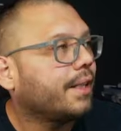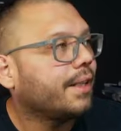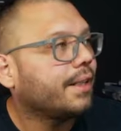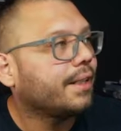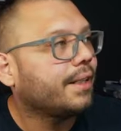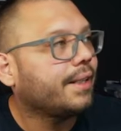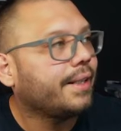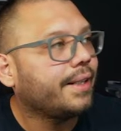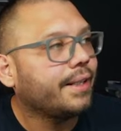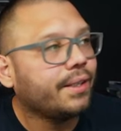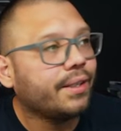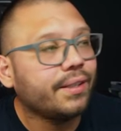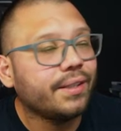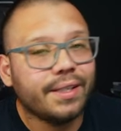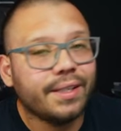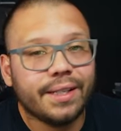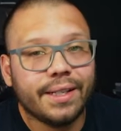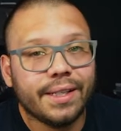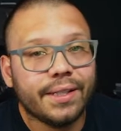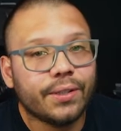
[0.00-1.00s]
Then click on the
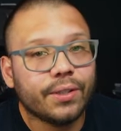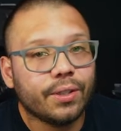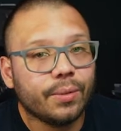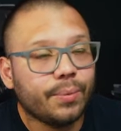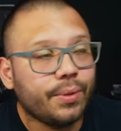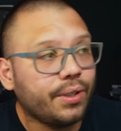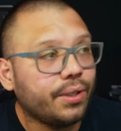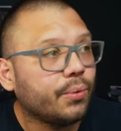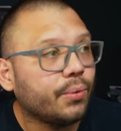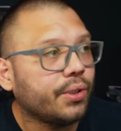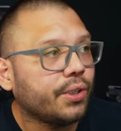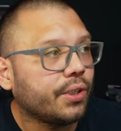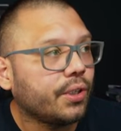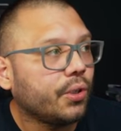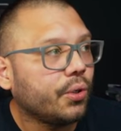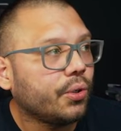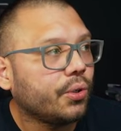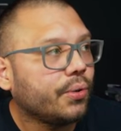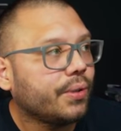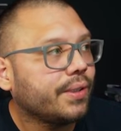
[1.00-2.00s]
header up here where your
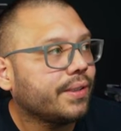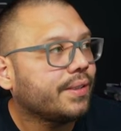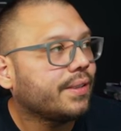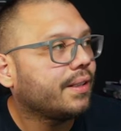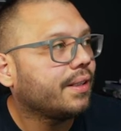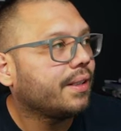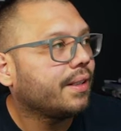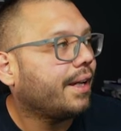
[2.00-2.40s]
logo is.